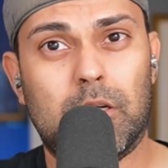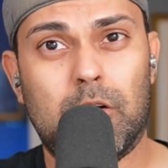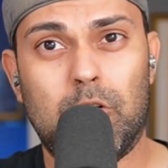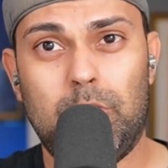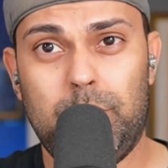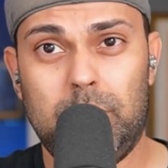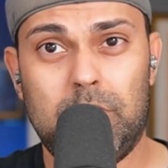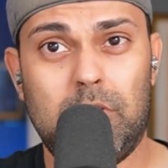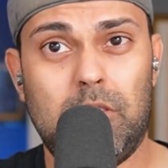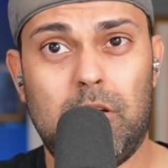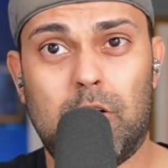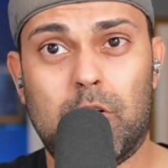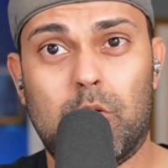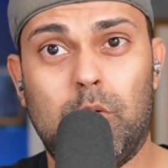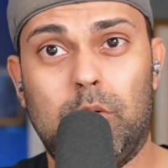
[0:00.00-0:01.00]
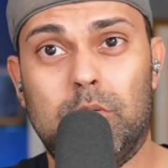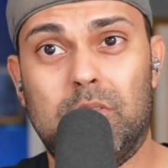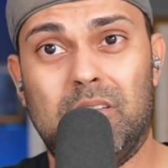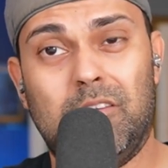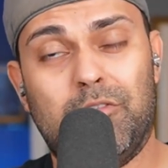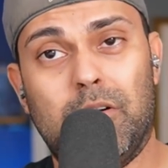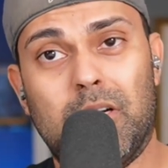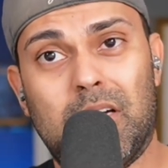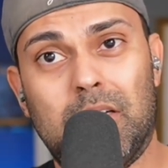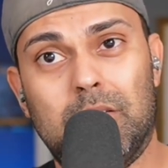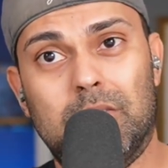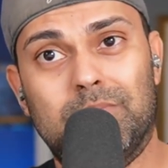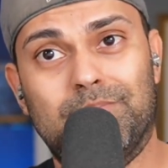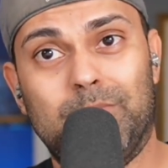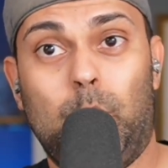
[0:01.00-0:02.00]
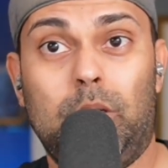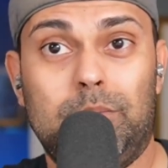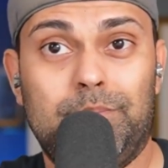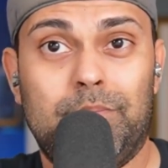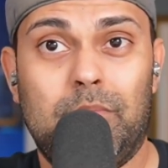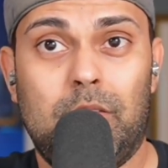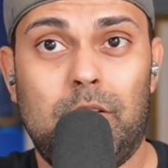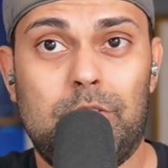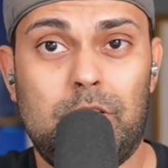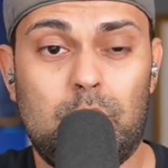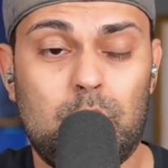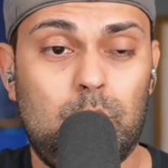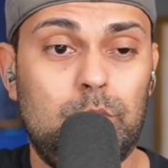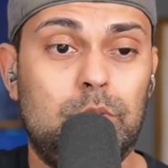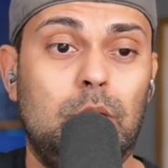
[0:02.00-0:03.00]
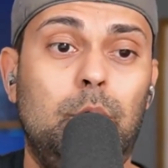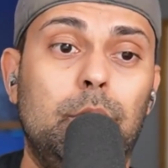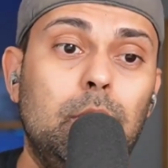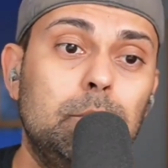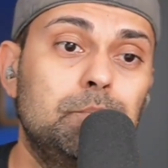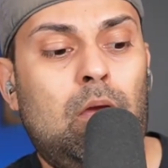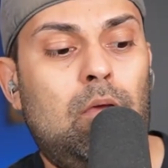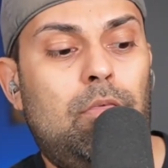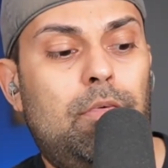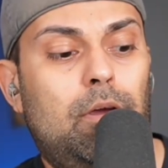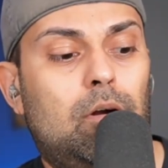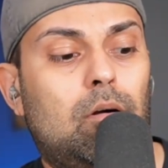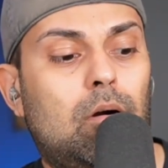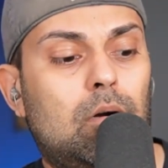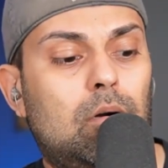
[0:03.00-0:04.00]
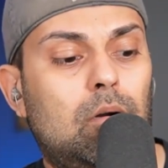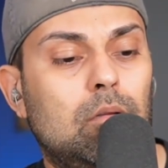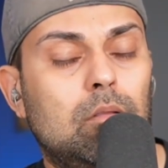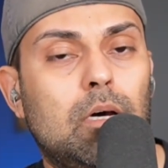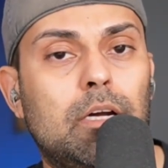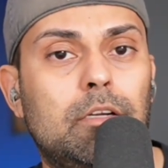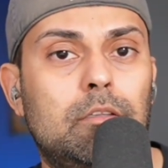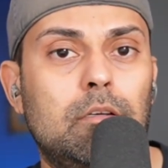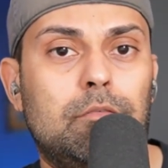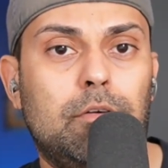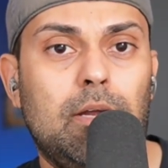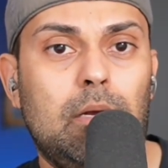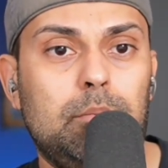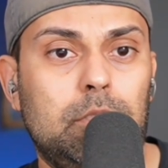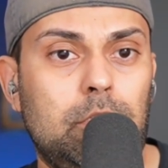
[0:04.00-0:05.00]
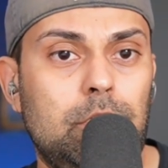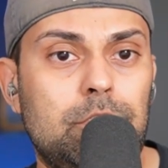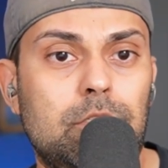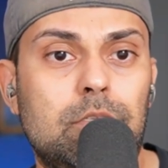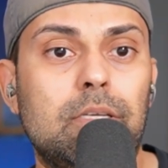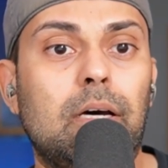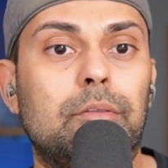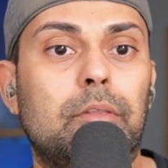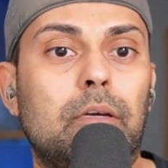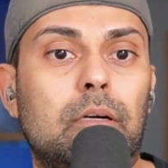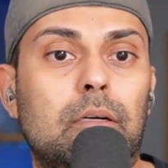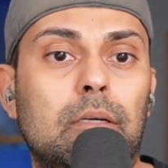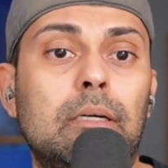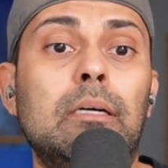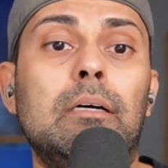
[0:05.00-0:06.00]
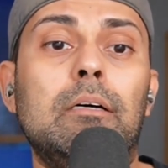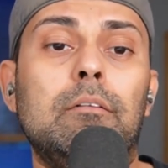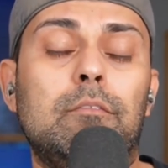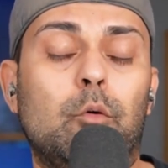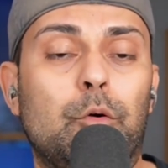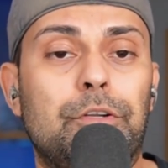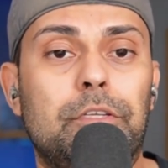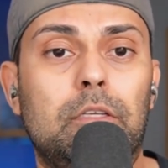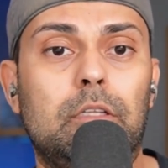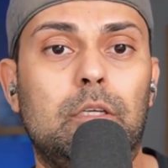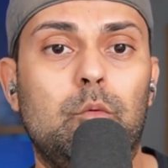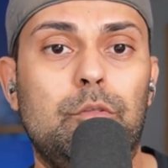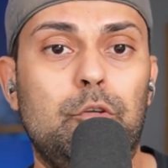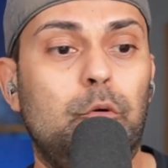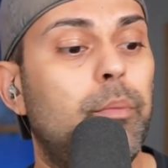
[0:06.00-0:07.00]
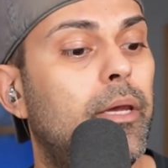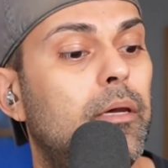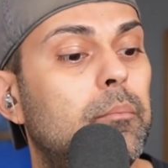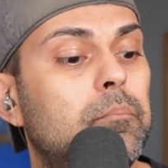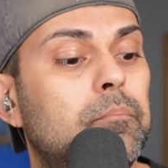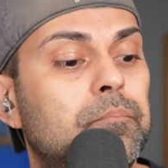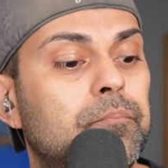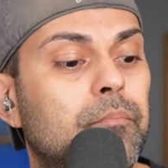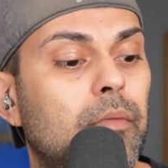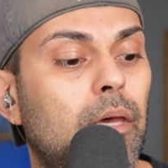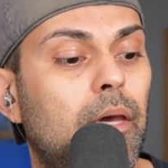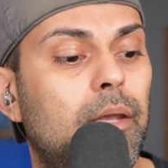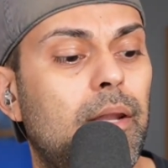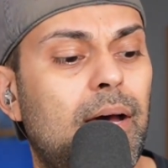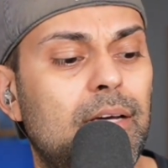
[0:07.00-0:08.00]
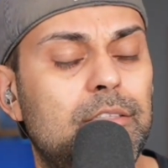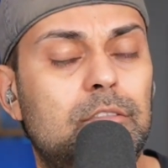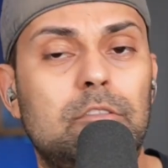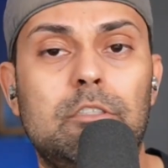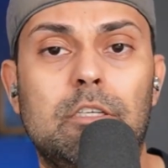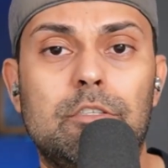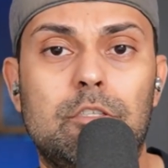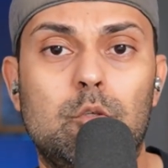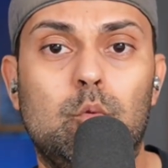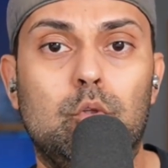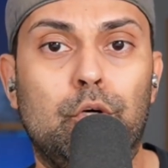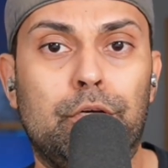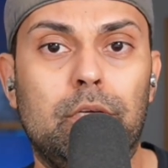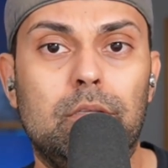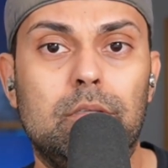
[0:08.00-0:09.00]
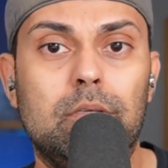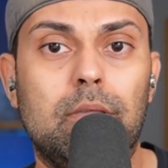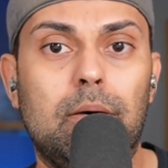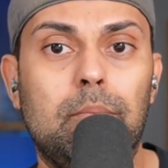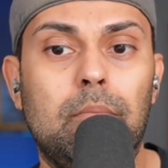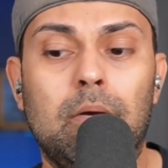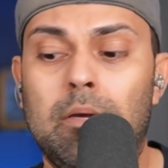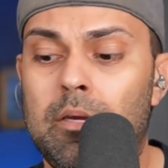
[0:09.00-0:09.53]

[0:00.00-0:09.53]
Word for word: I hope you see the air quotes. And if you're not, well, there's air quotes going up. There are a lot of different applications out there for dealing with your PAM, and I suggest you look into them.